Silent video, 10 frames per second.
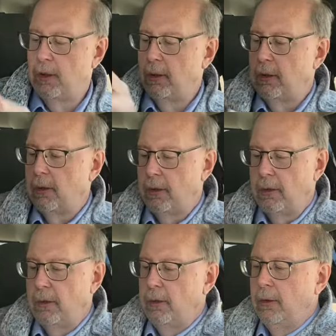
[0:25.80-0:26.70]

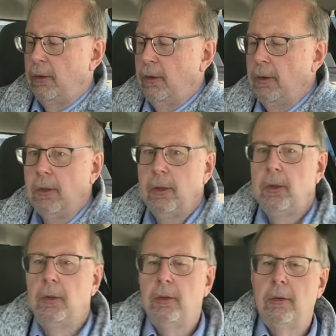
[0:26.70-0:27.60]

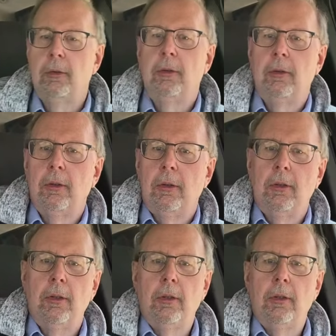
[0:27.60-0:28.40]
No one is speaking in this clip.